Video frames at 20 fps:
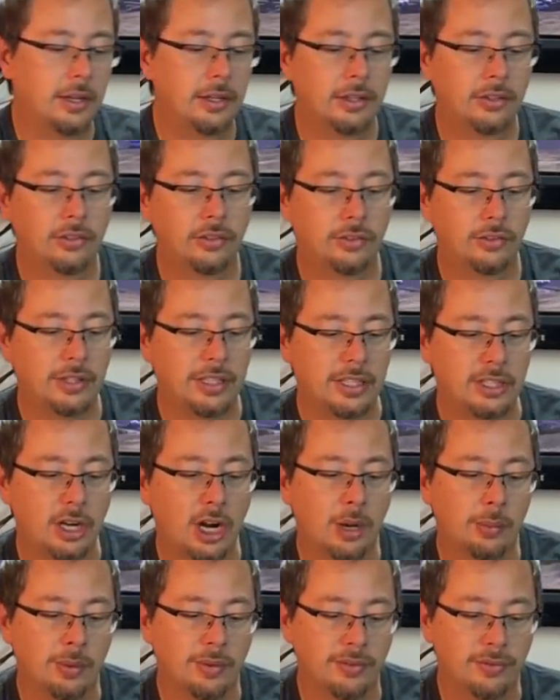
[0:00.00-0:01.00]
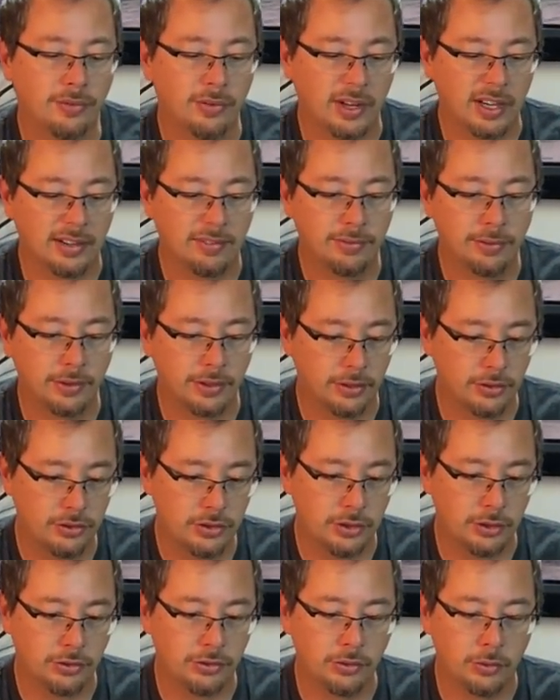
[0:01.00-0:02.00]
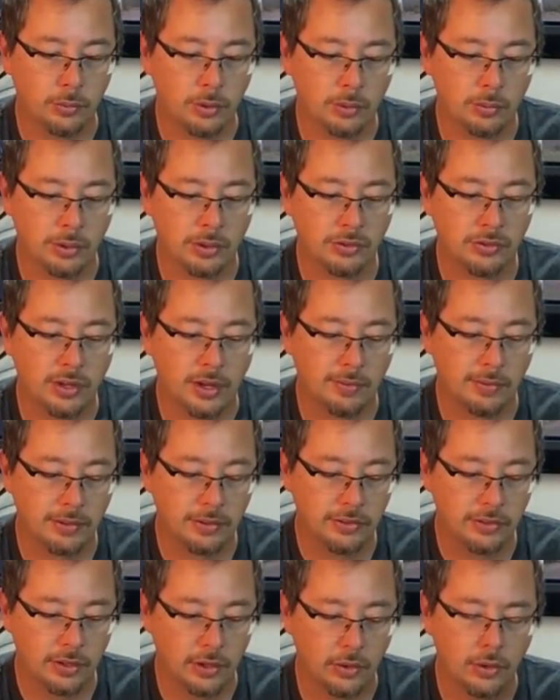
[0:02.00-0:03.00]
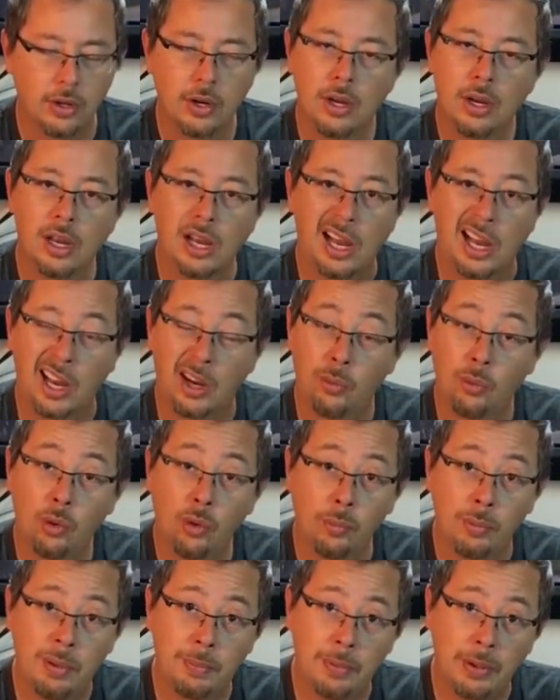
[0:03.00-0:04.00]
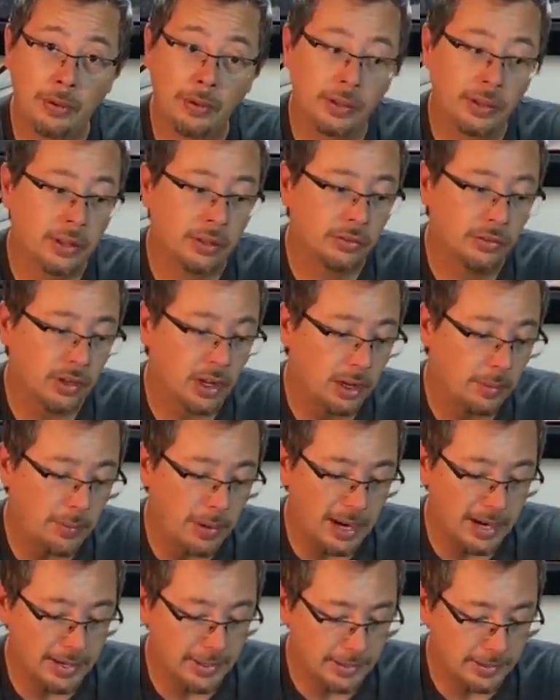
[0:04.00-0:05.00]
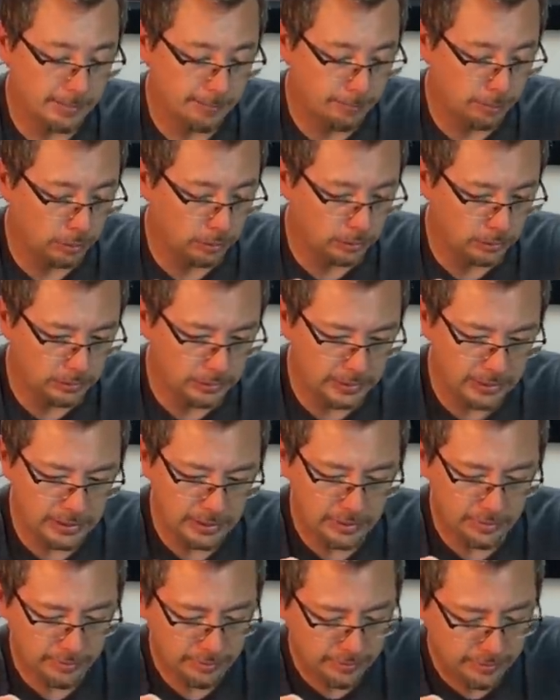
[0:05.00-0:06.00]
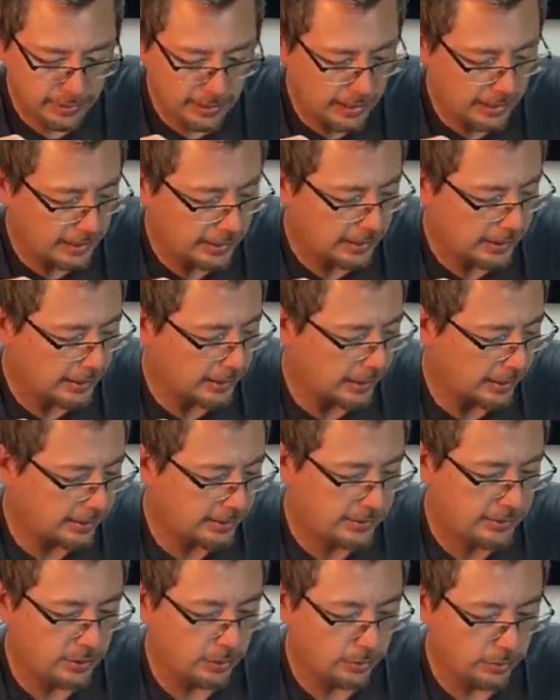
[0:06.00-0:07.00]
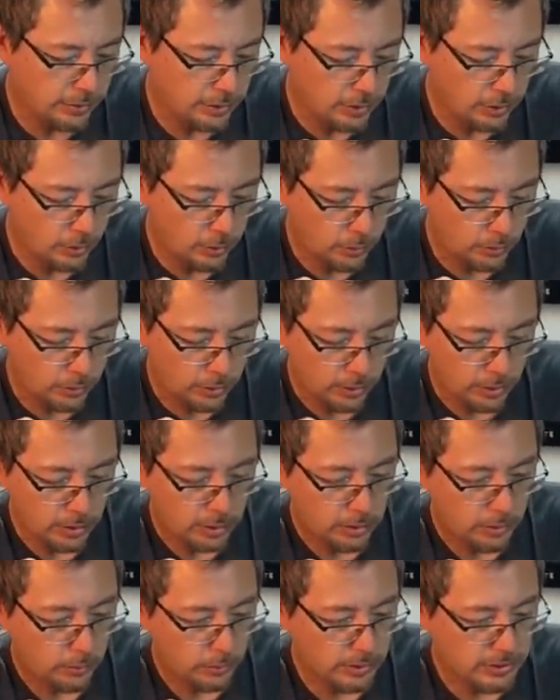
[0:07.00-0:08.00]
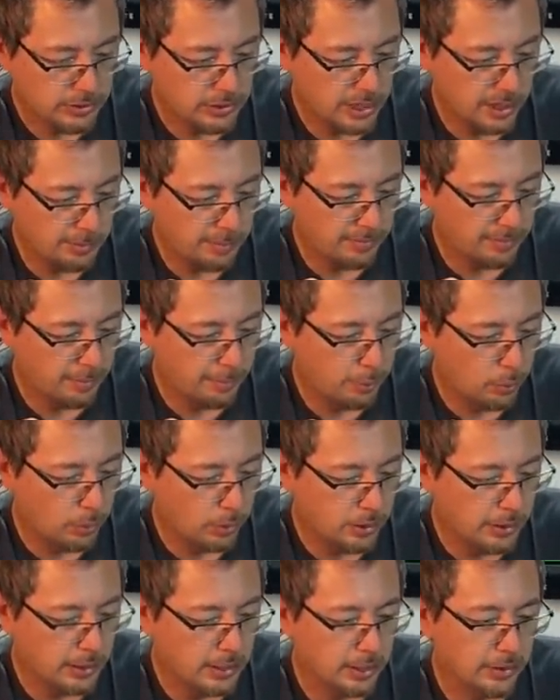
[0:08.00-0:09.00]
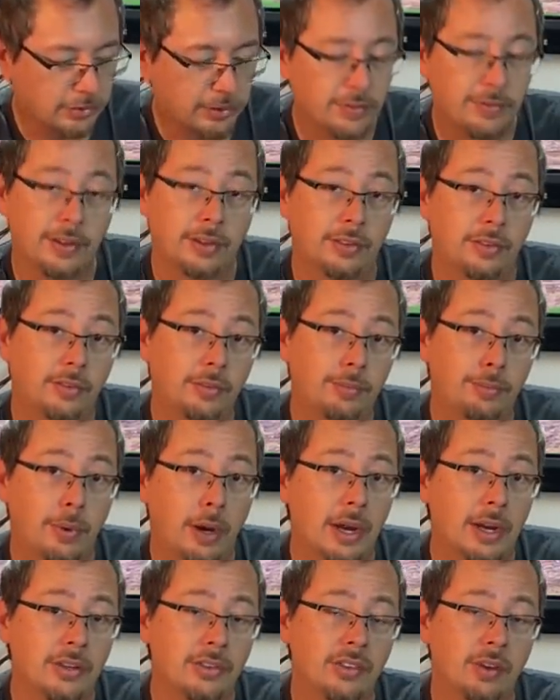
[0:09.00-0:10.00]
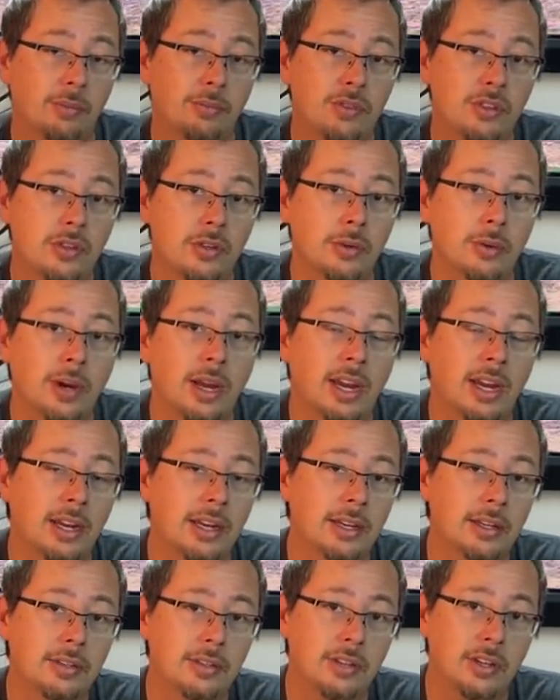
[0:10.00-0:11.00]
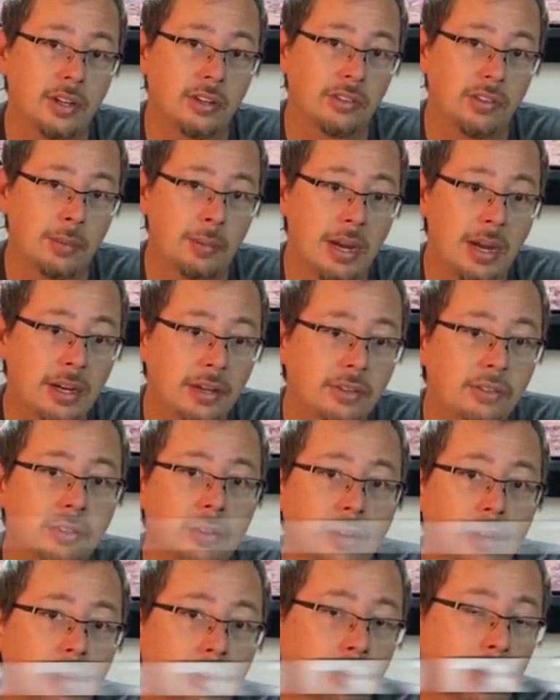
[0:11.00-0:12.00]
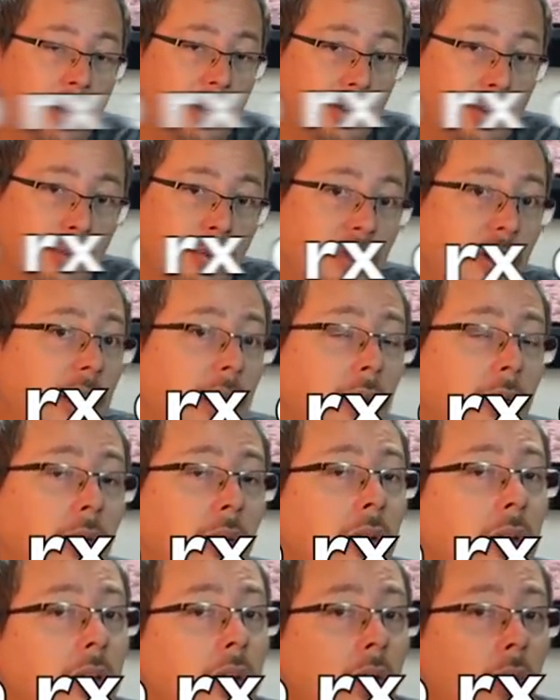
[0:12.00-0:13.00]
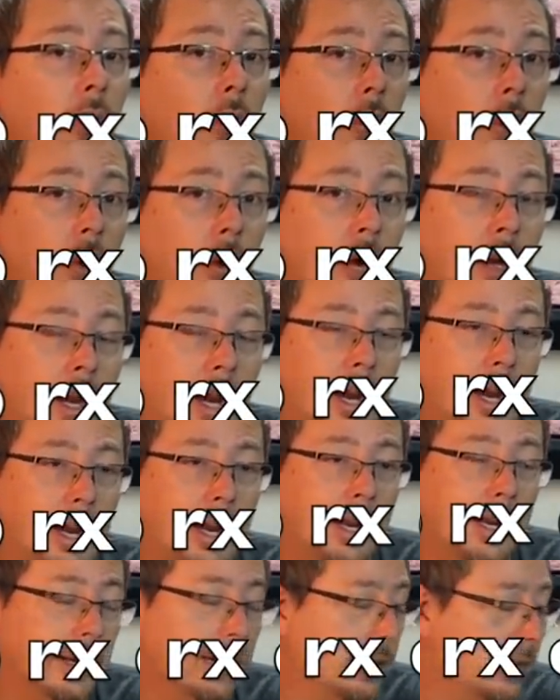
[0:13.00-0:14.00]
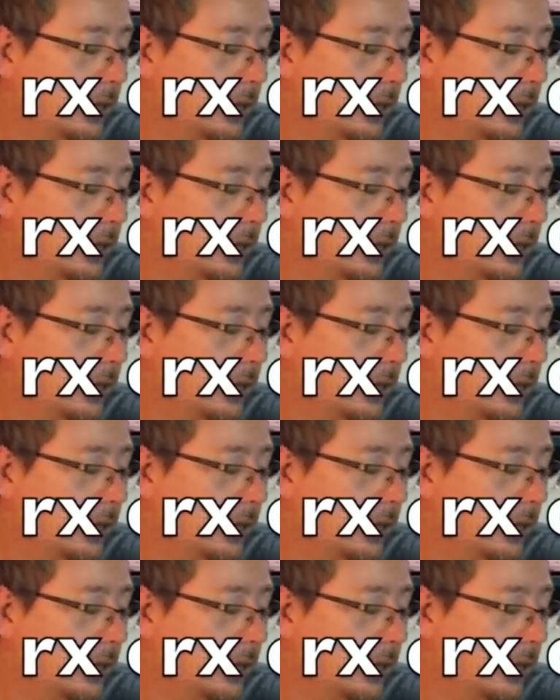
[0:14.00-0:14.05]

this is the carbon frame for this Cheerson 117. So I will be building this up. I believe that, I don't know what type of a board it is, if it binds up to a DSMX, Spektrum style, or a